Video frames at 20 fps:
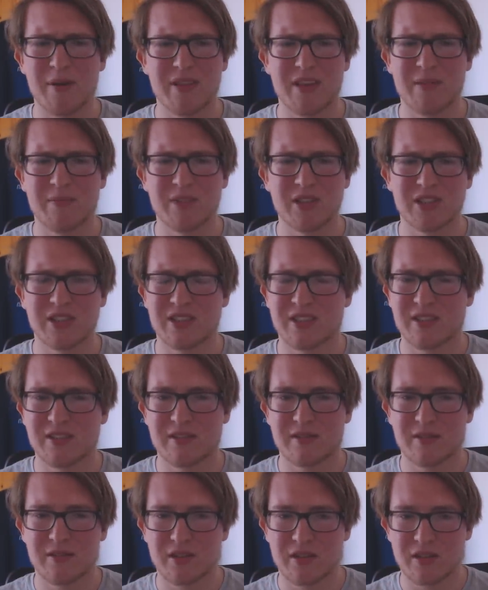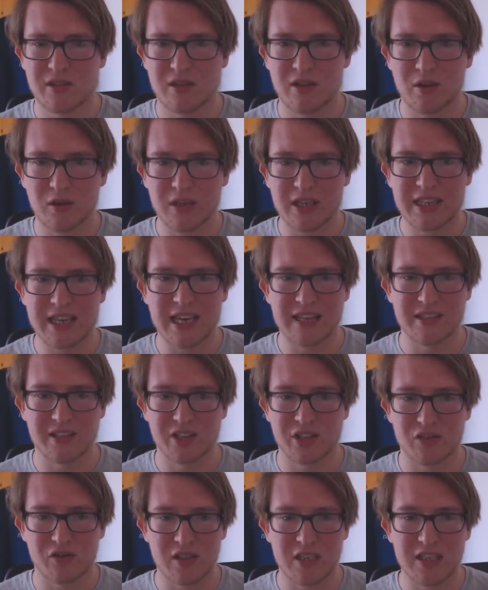them just looking at the
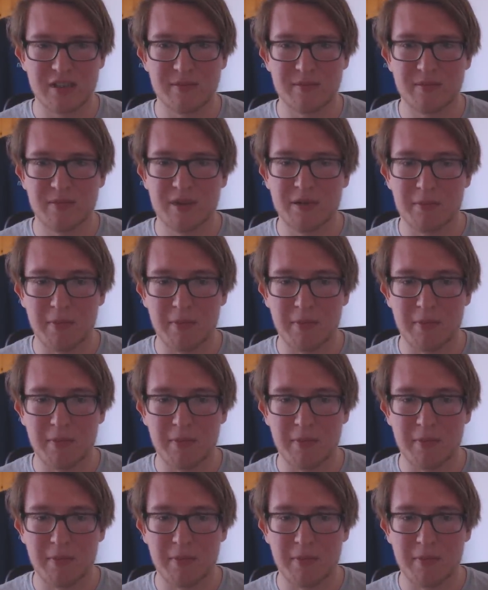stream,